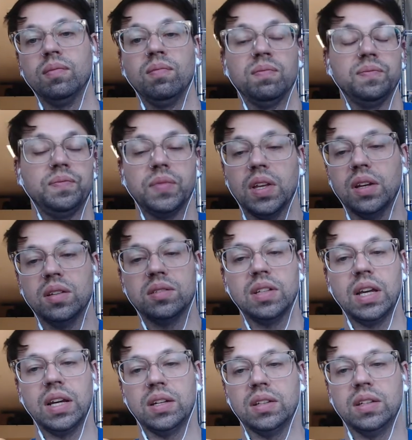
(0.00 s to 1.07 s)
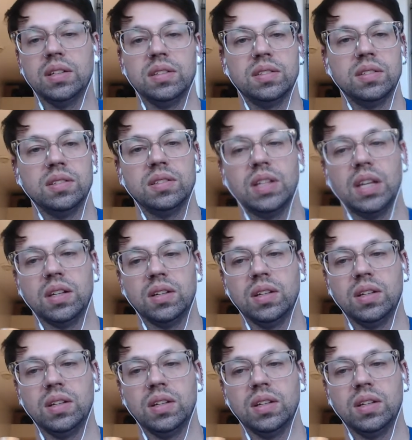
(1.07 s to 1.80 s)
Exactly. It's exactly like